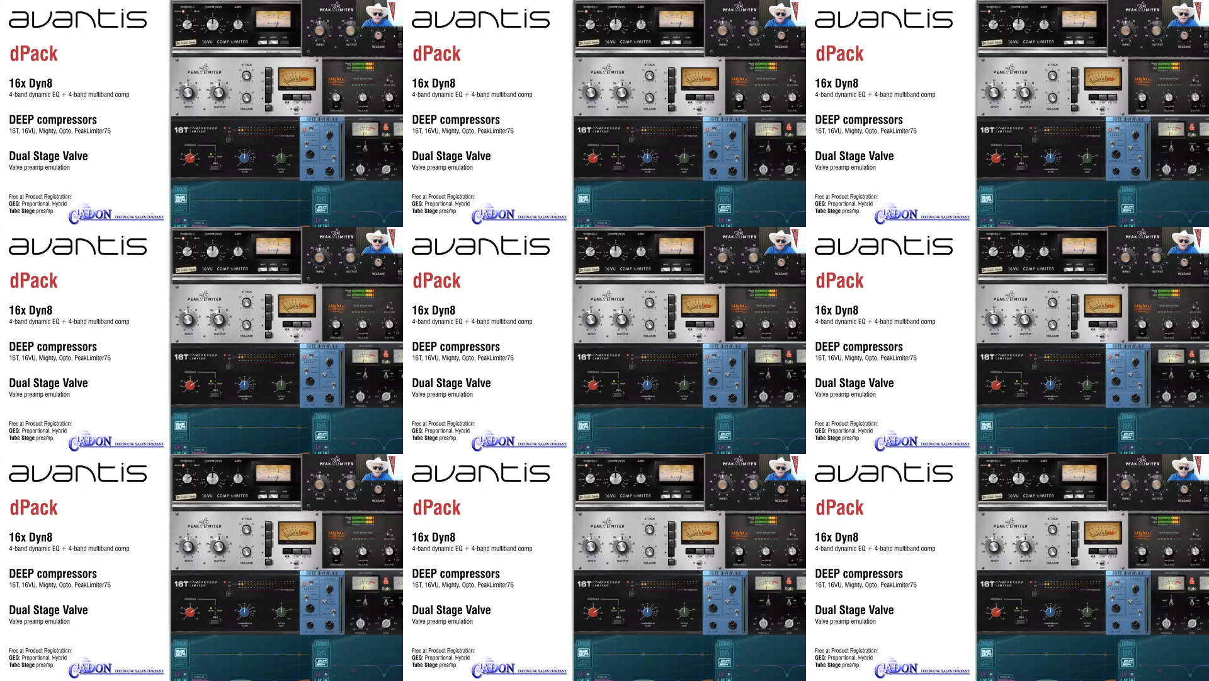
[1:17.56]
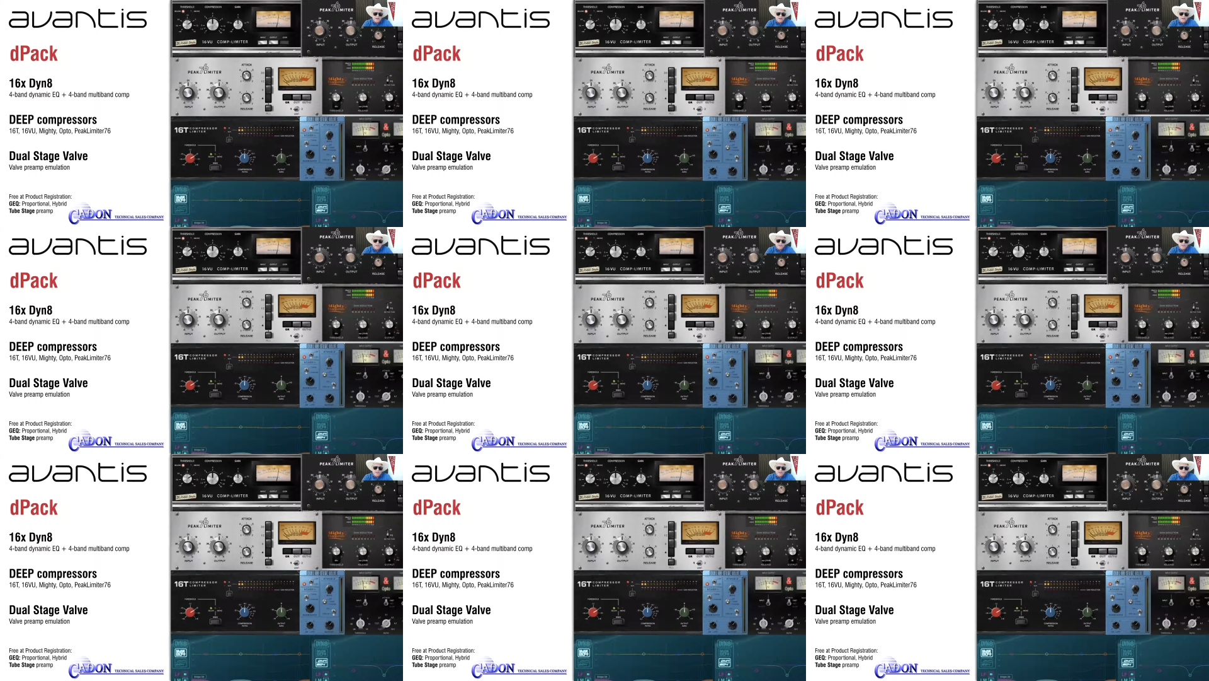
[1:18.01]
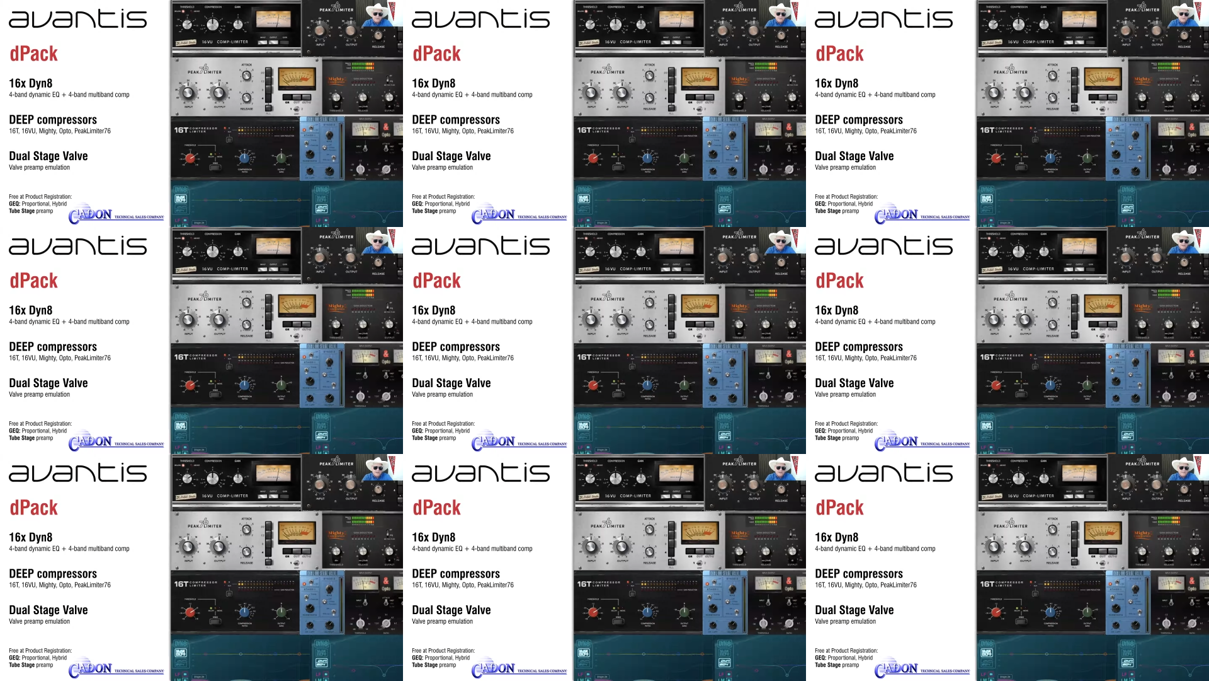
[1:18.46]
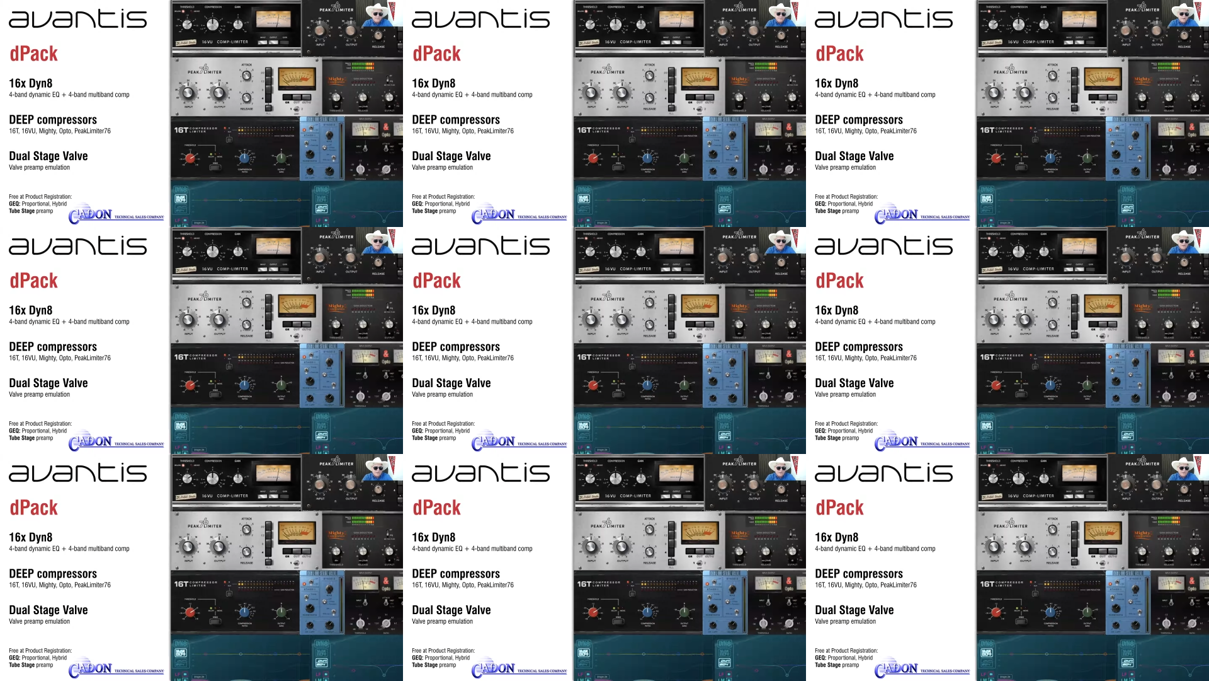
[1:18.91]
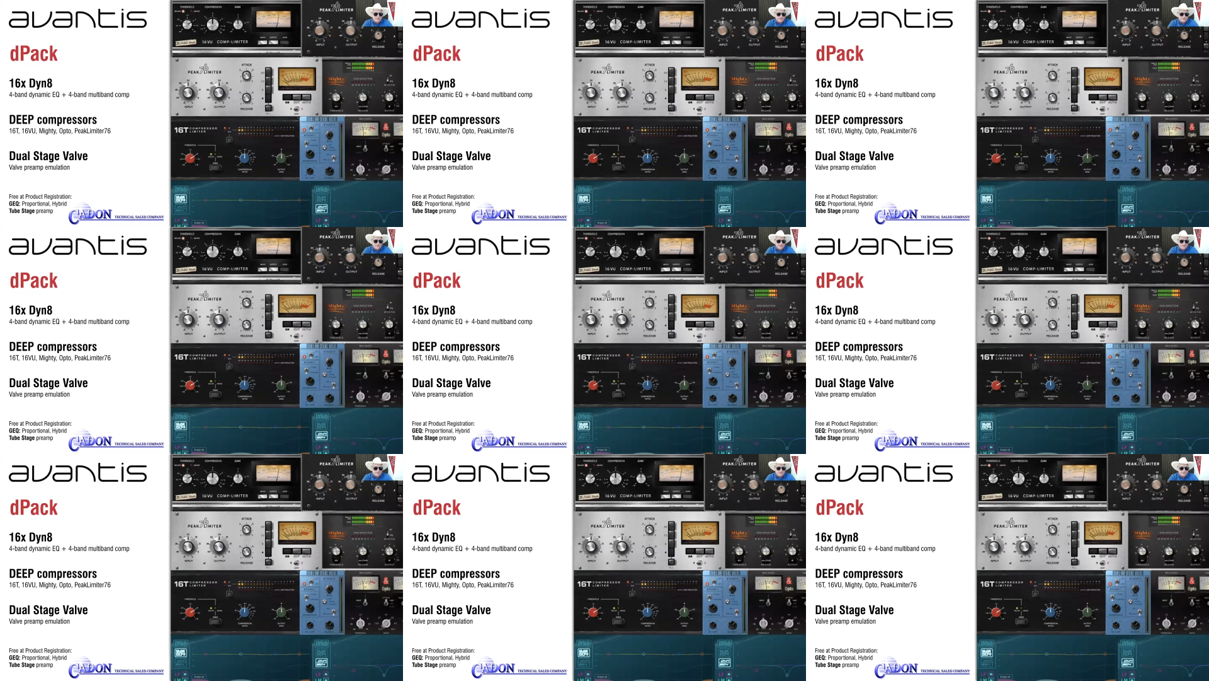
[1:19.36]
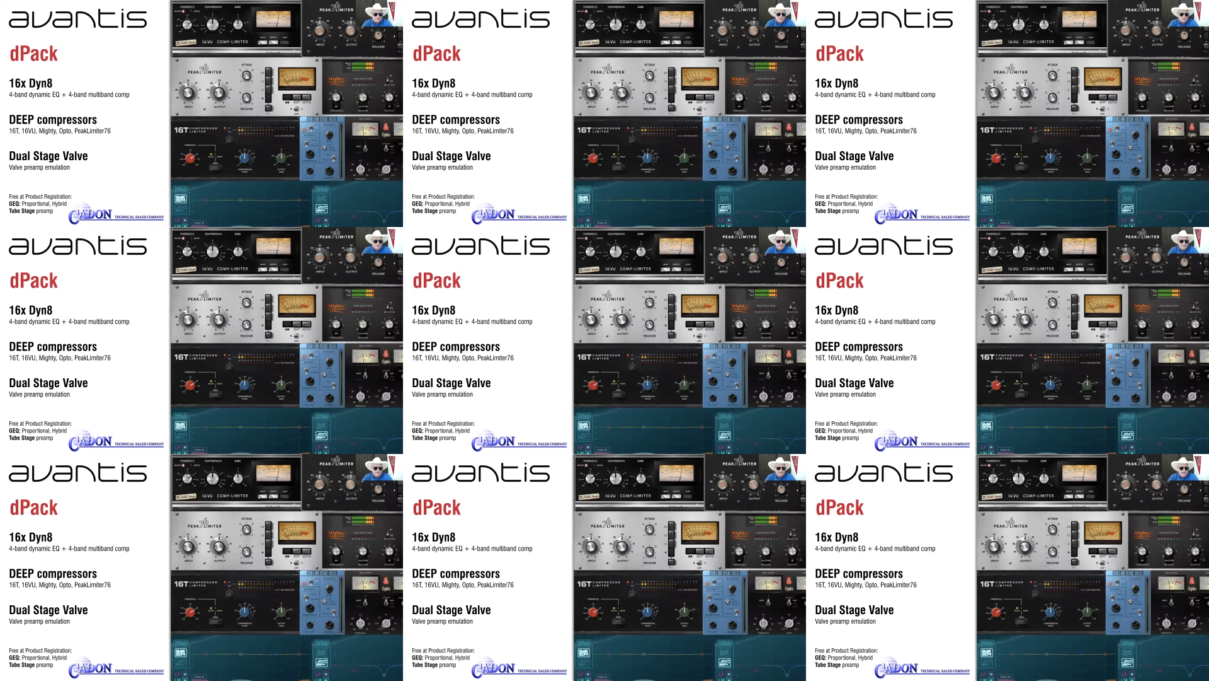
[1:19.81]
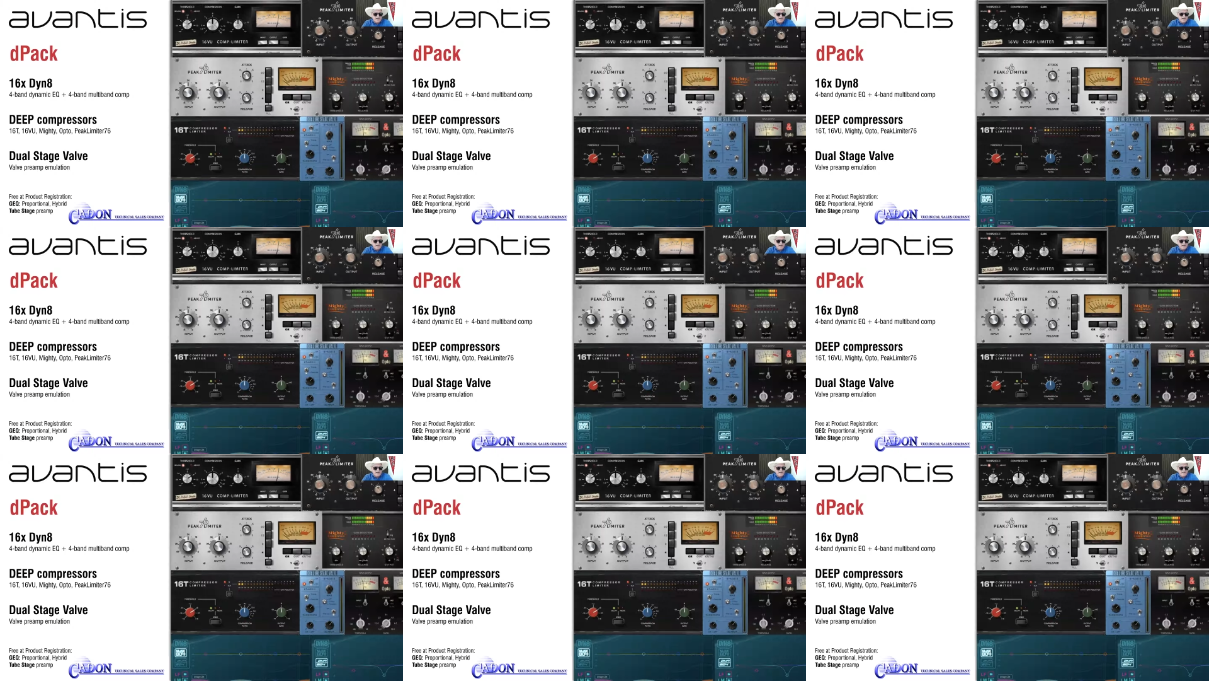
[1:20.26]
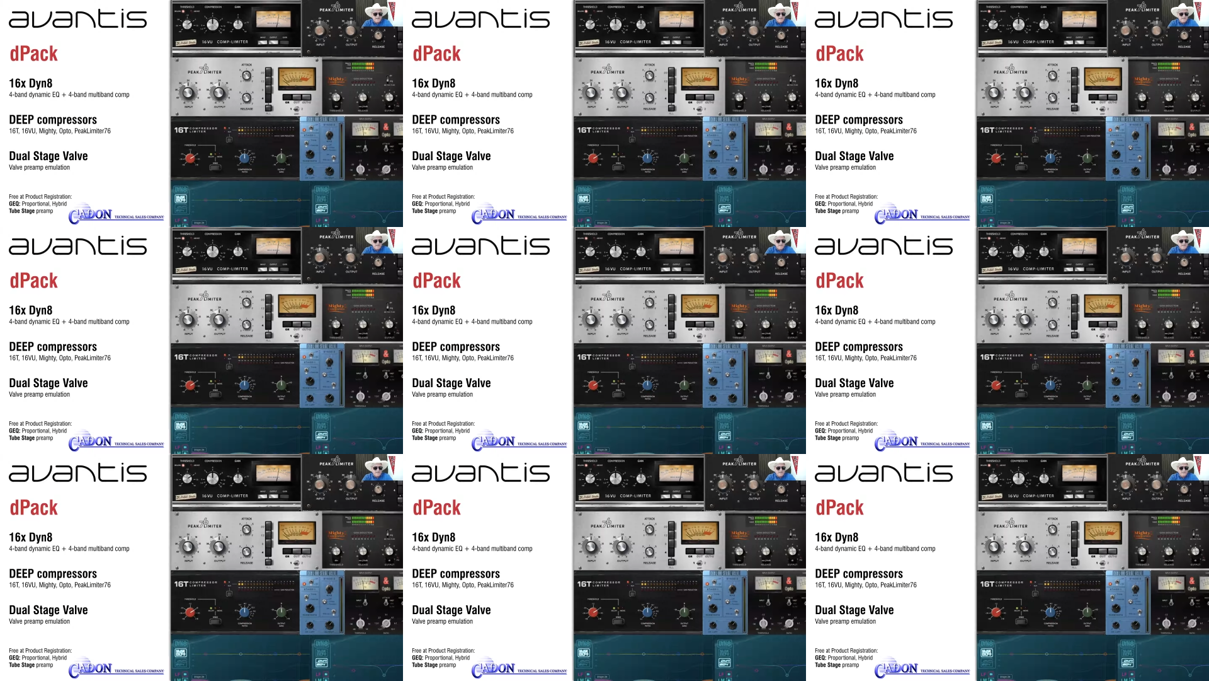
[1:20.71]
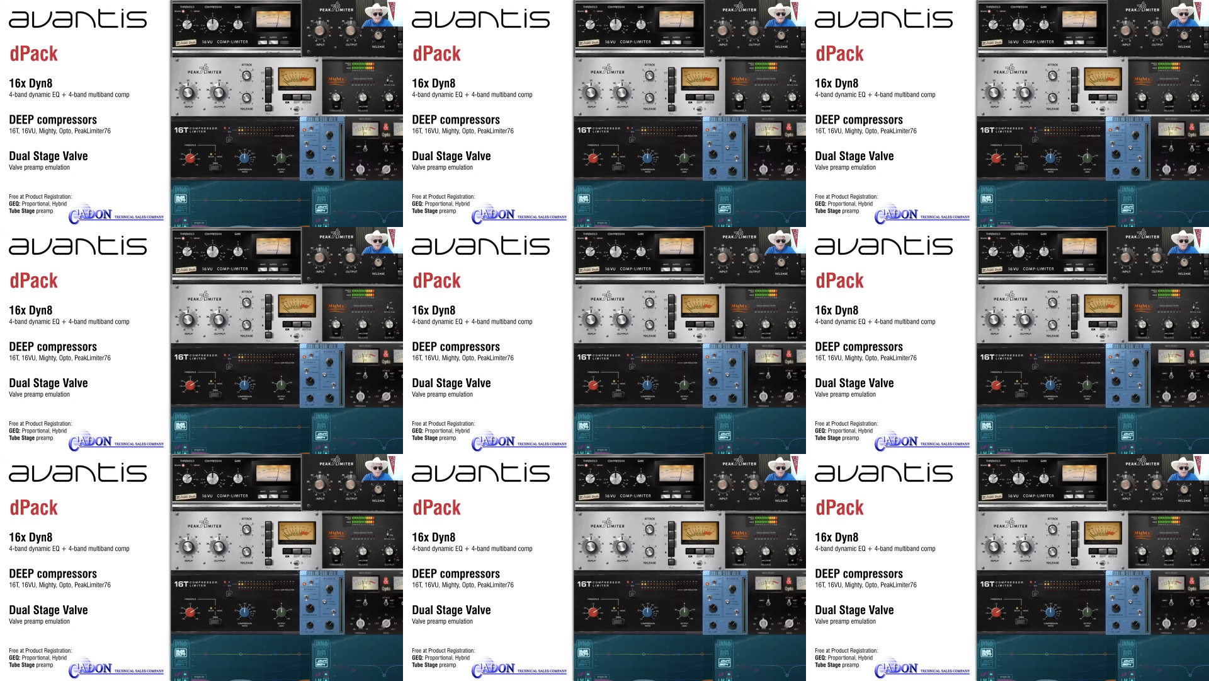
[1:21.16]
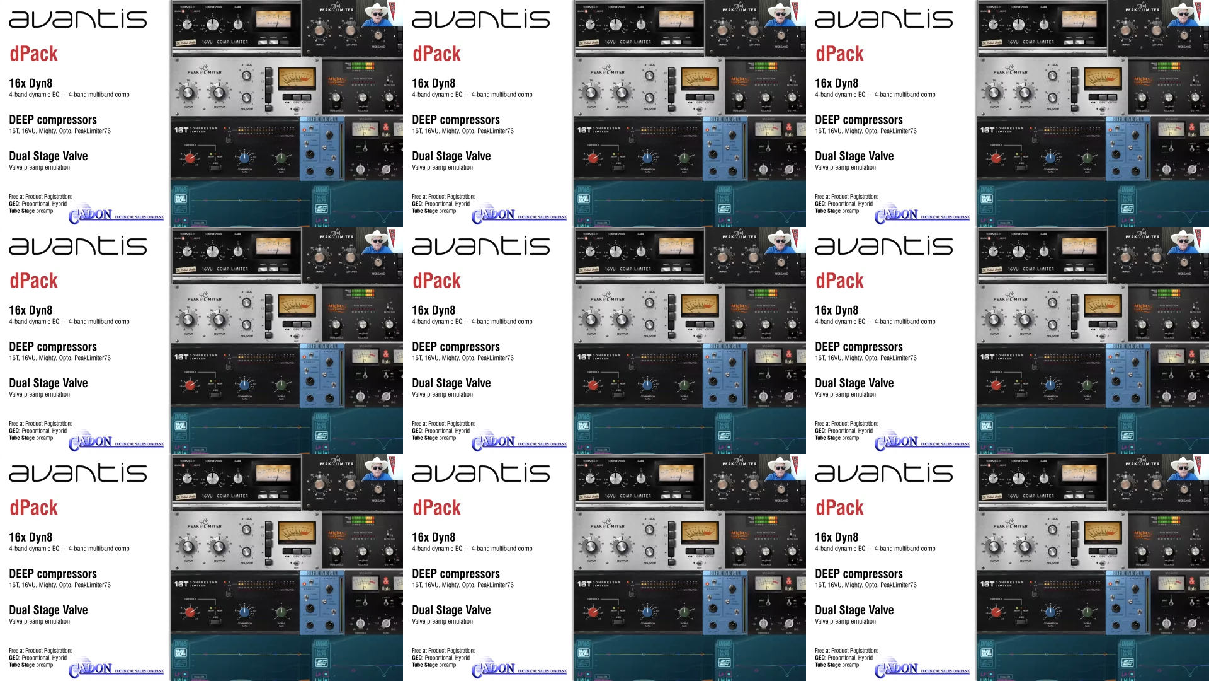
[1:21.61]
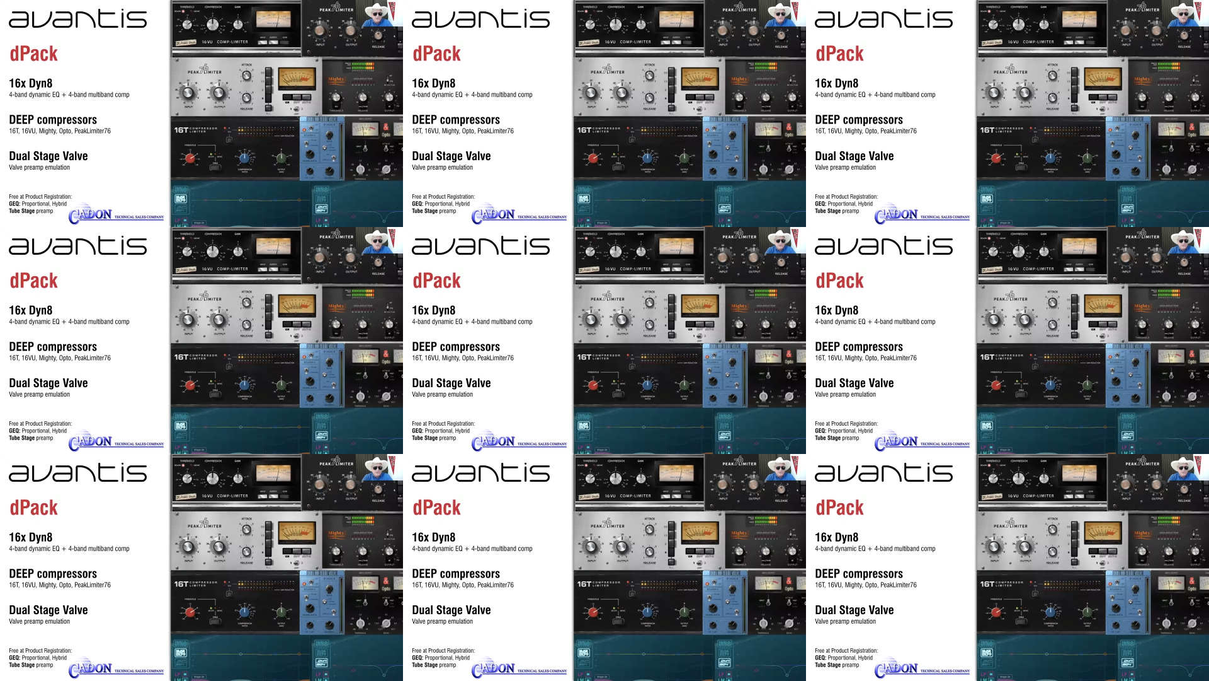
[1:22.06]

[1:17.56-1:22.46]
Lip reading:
No face is visible, so there are no lips to read.